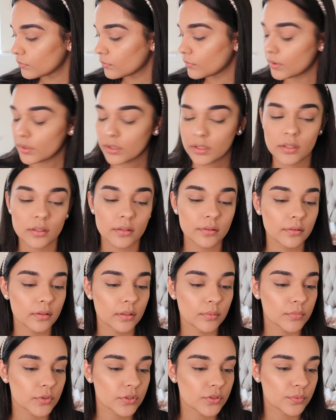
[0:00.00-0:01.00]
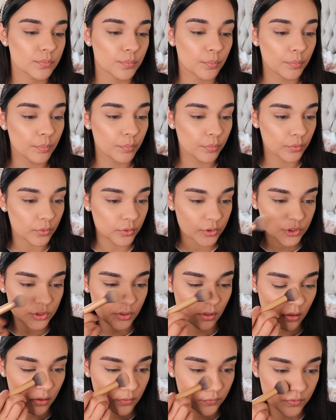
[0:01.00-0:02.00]
Right, let me just brush
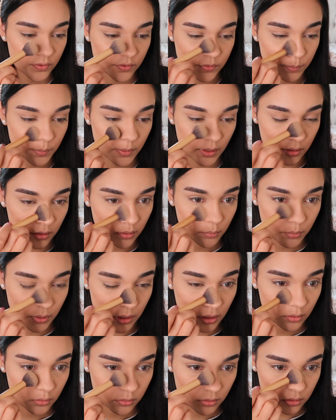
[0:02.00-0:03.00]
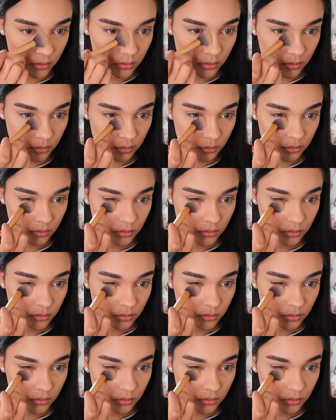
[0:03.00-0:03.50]
off this baking powder now.